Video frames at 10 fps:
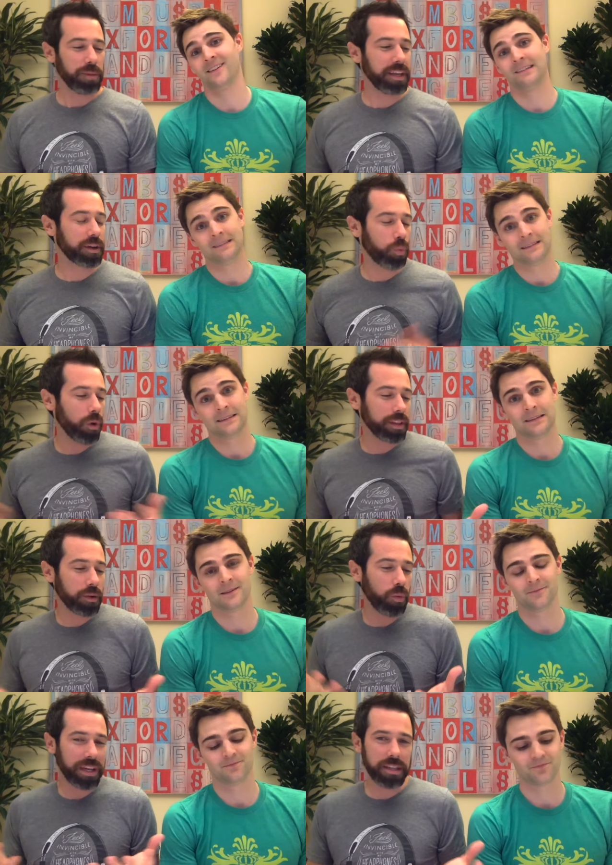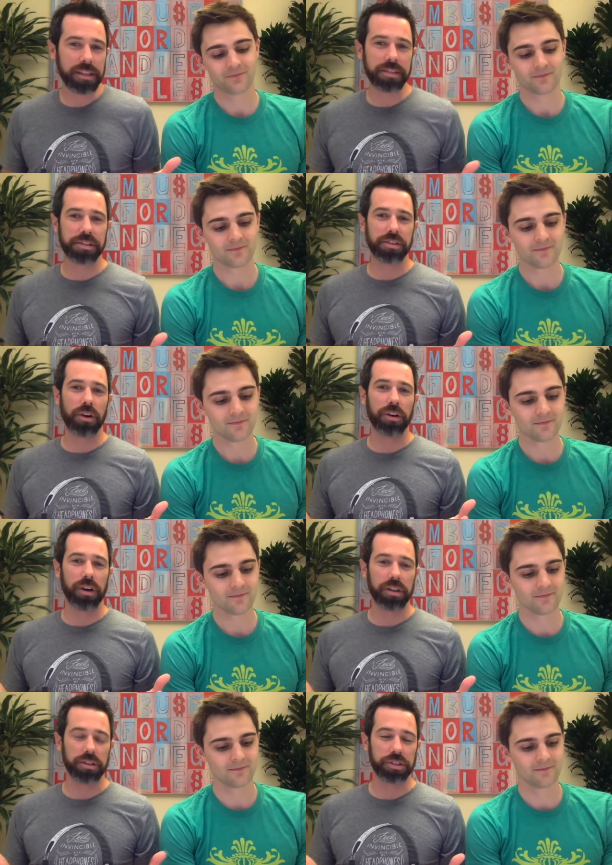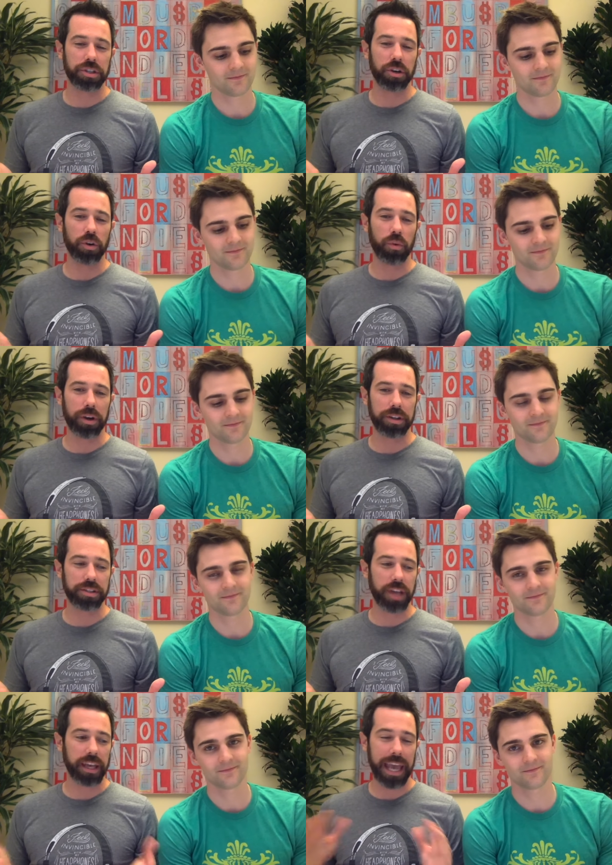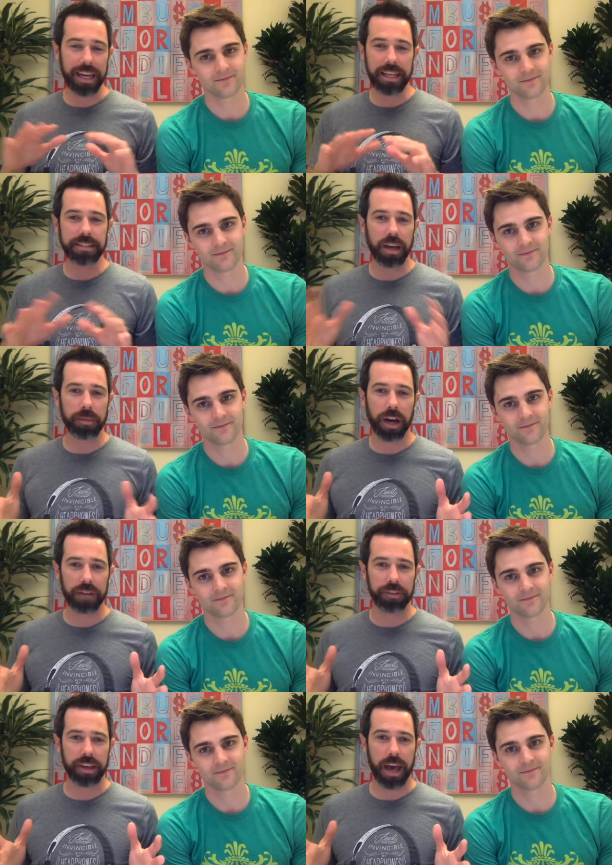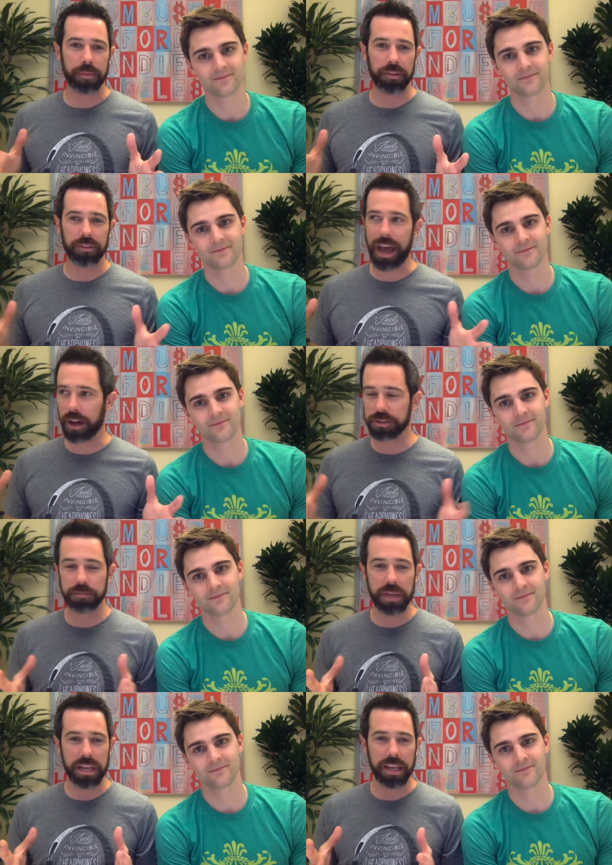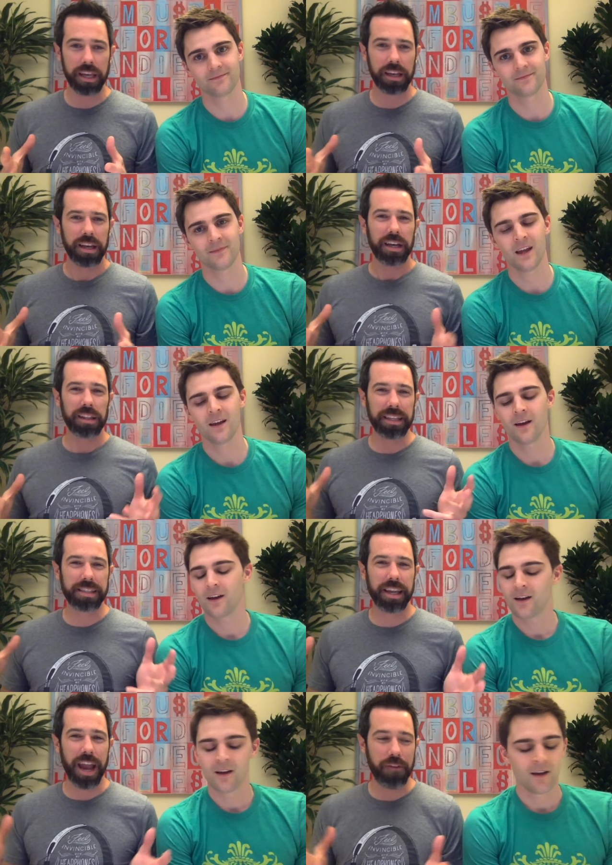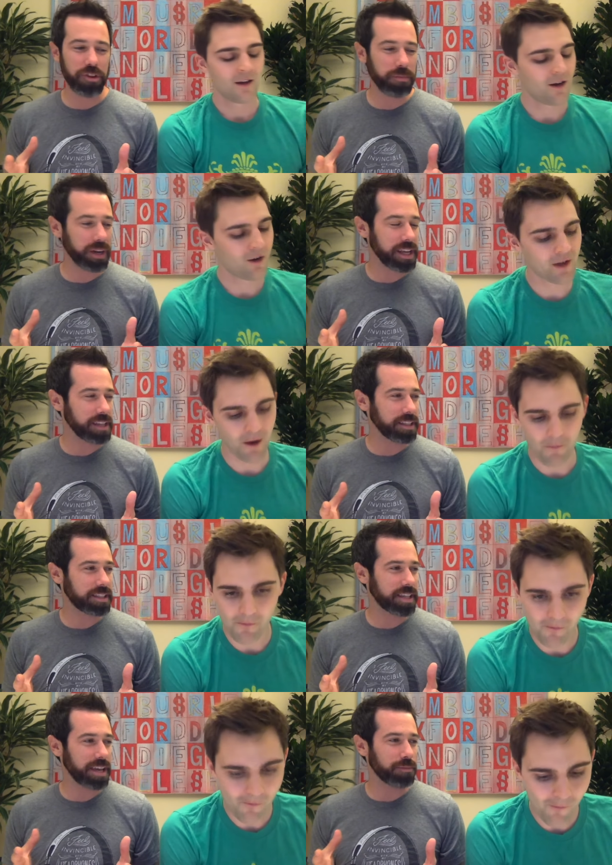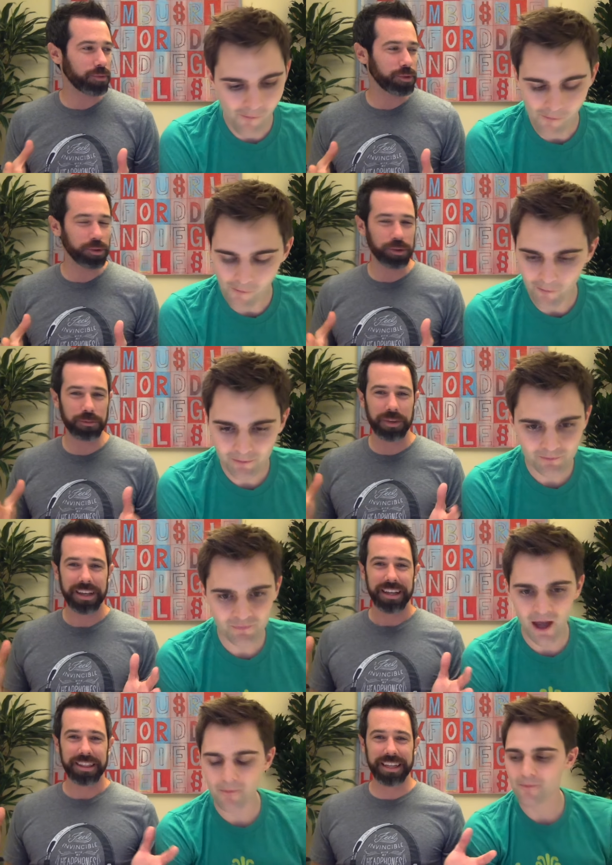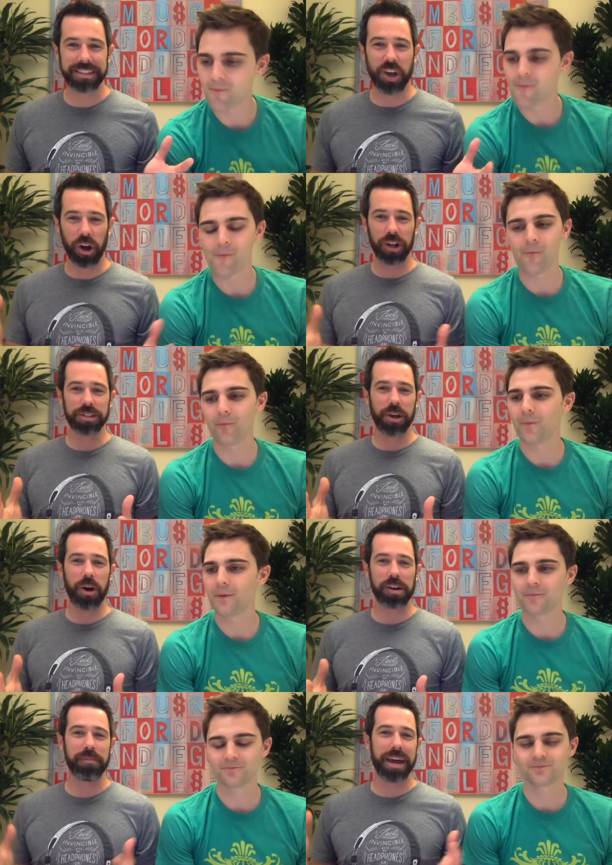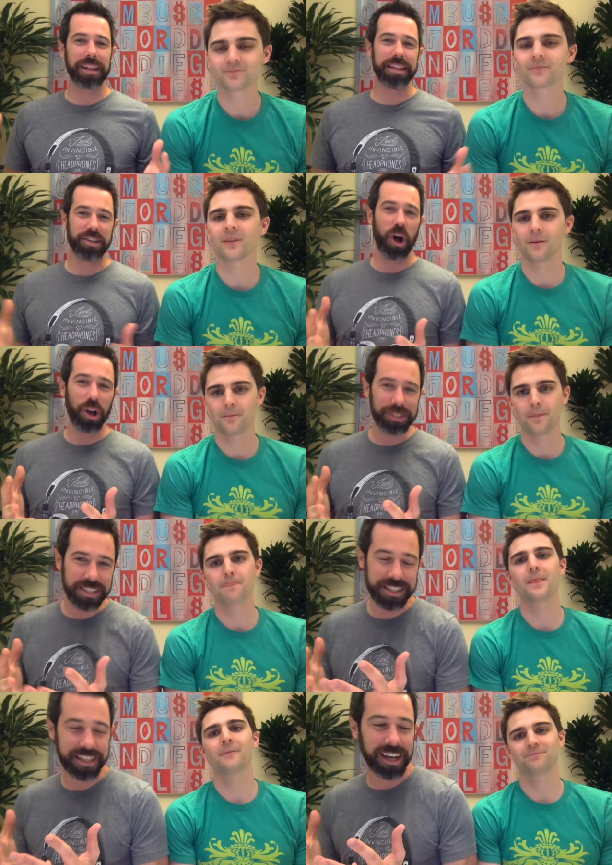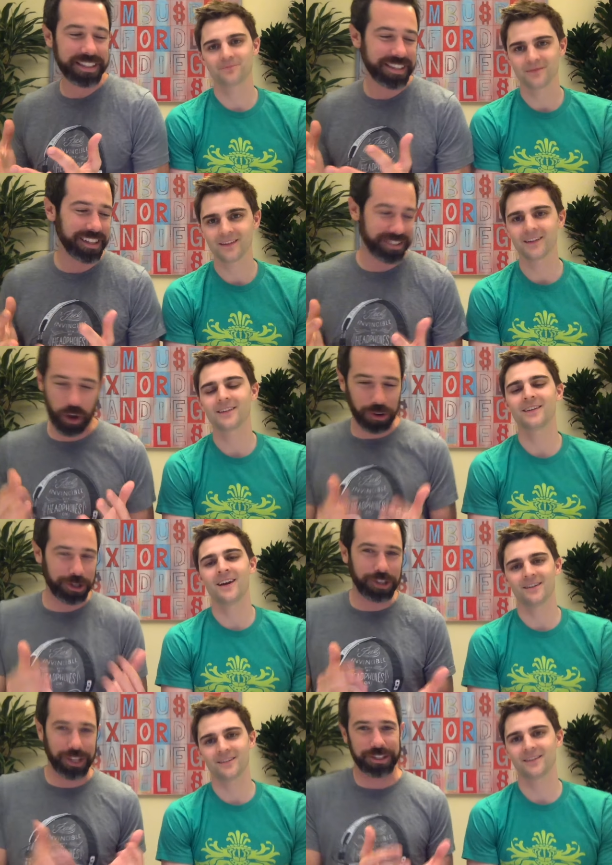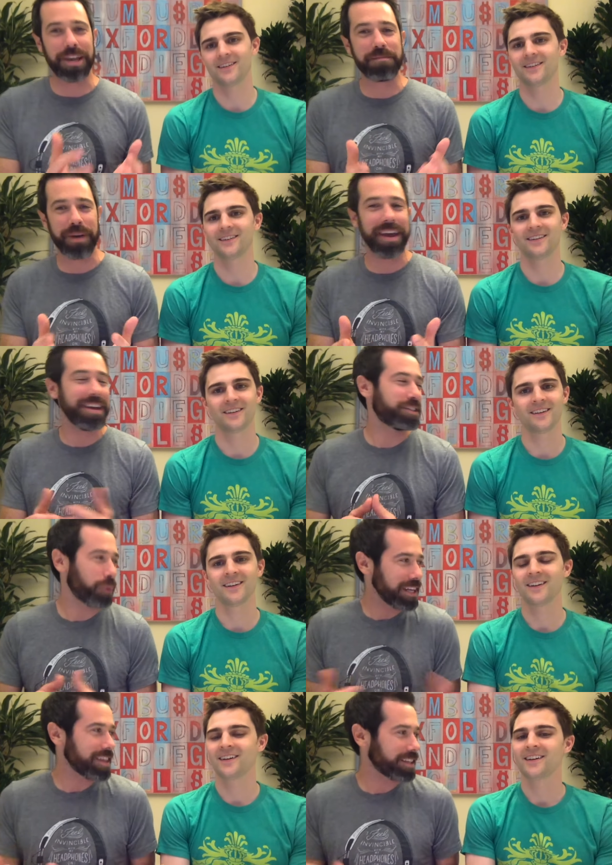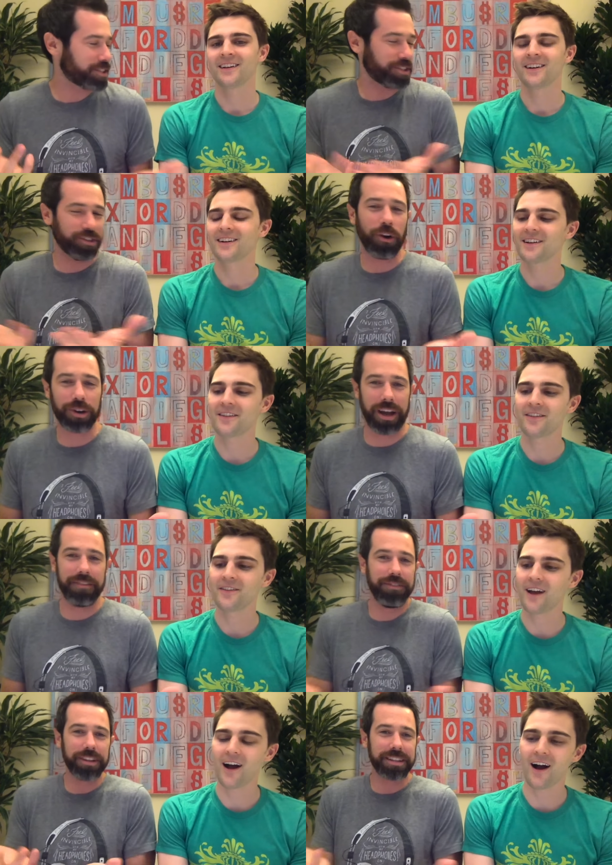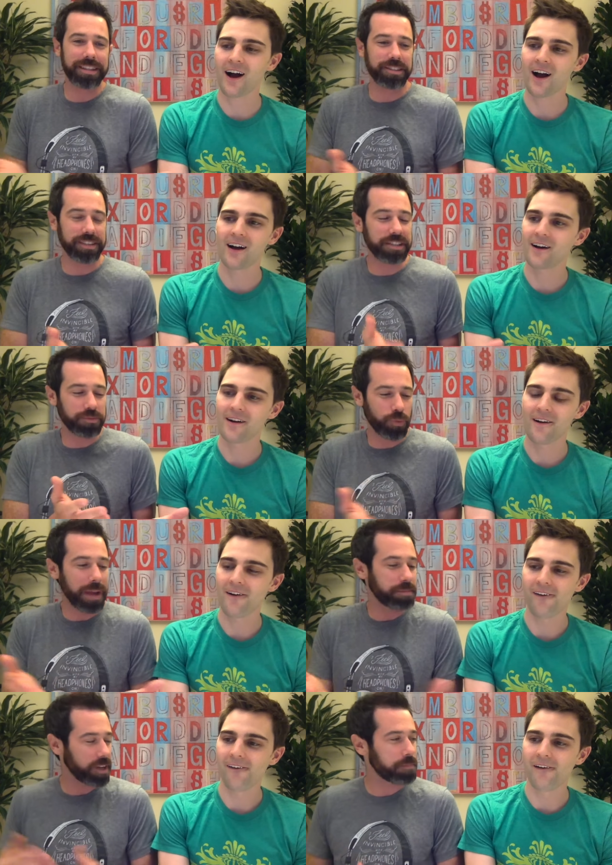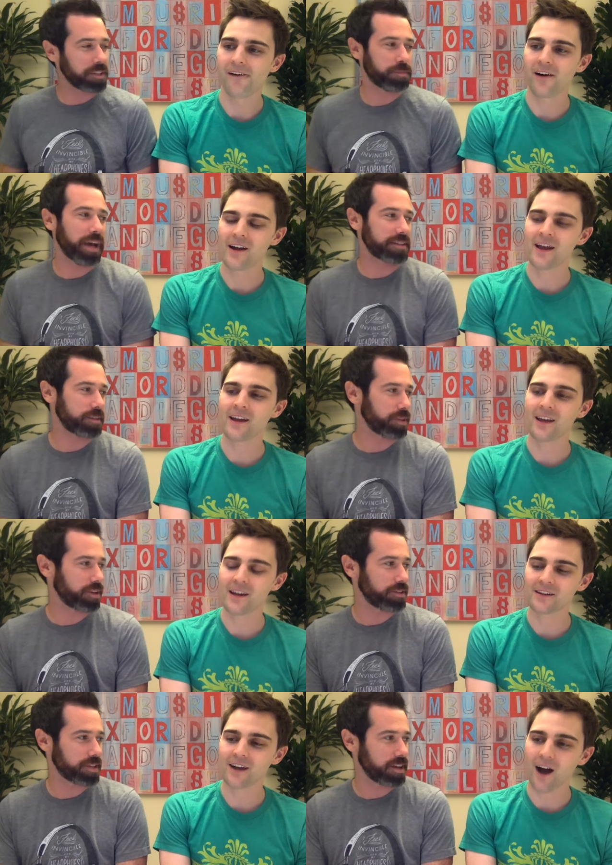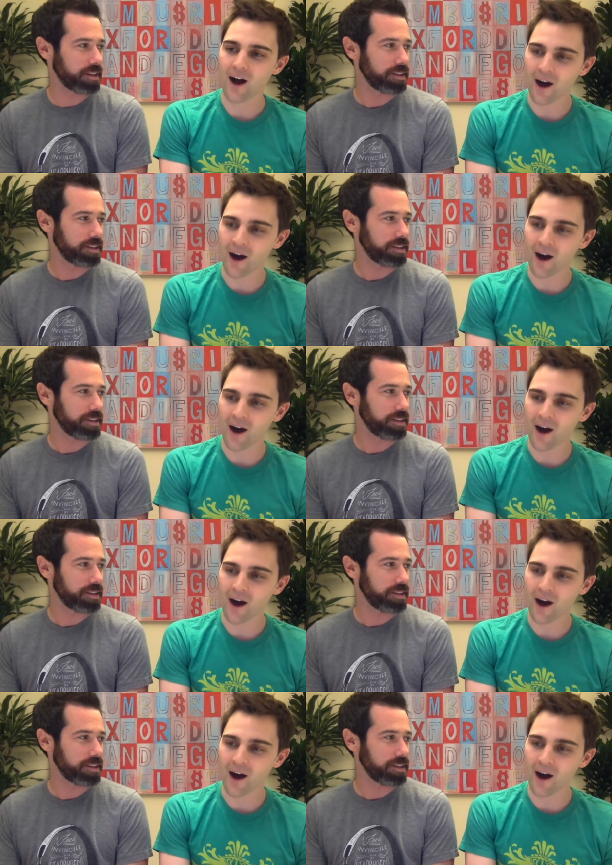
Speaker 1: But Nick, wh- like, when did this start on the show? Where it's like, anytime conflict happens, house meeting. Let's get everybody Okay. in the same room. That- let's all talk about it. Let's all discuss it. Let's all get on the same page. When did that start? I feel like that's that's ramped up these past It- couple it- years, huh?